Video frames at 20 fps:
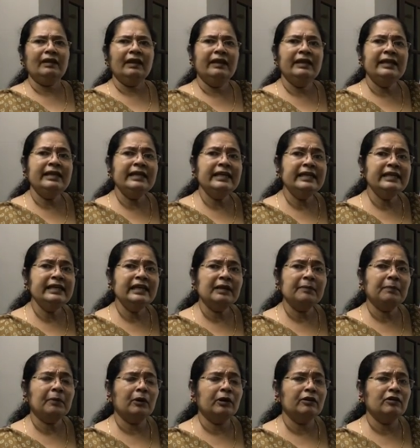Linear
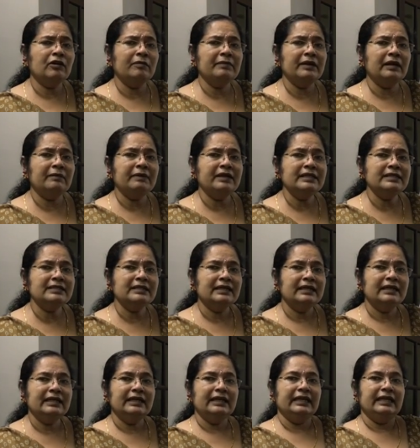polynomial means
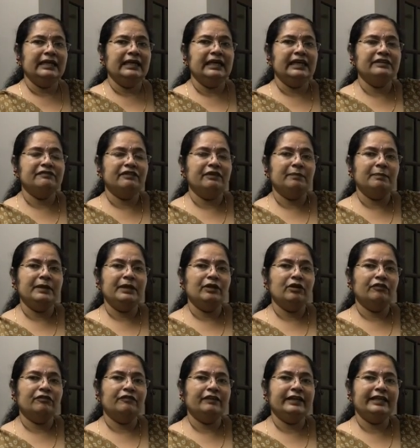it will be
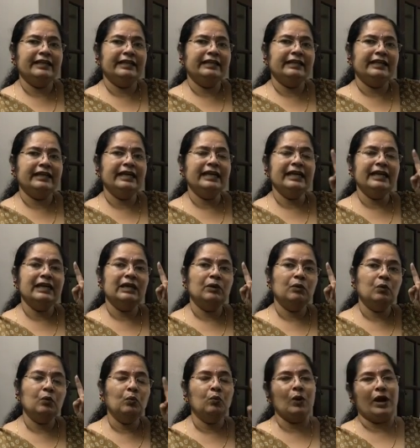of degree
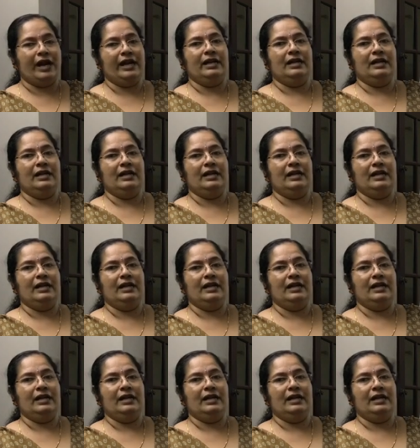1.